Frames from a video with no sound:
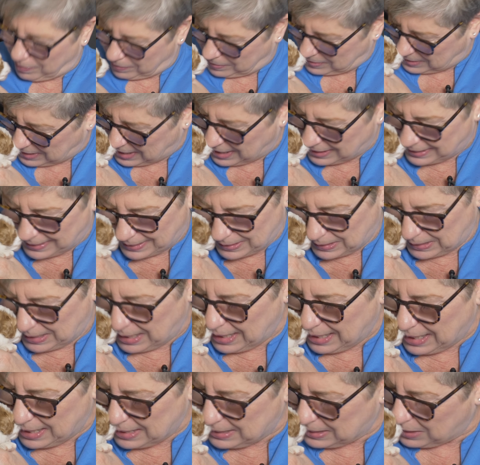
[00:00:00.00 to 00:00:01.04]
Yes,
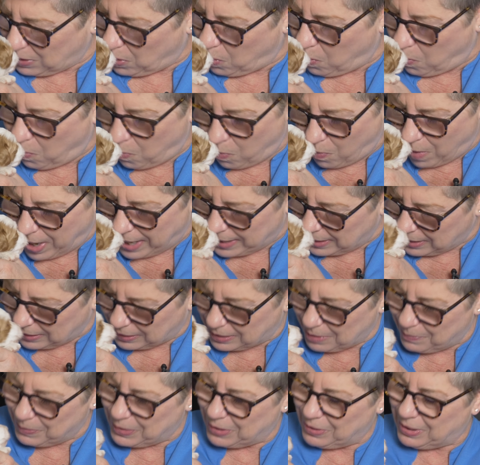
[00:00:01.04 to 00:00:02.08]
she is quite a
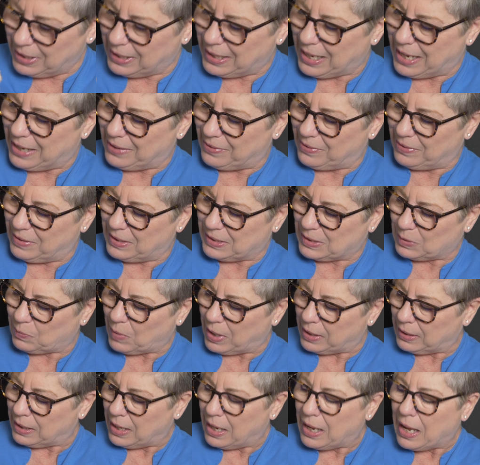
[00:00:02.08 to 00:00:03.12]
communicator, this
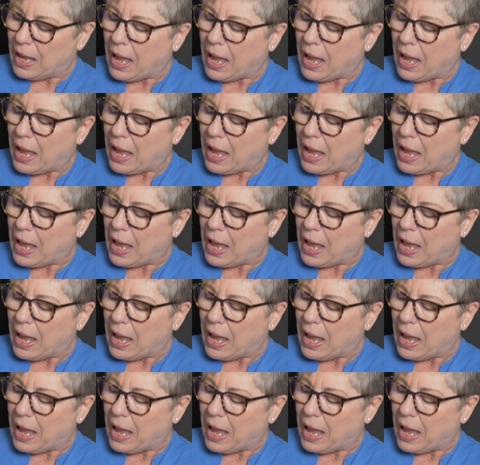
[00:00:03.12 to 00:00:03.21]
one.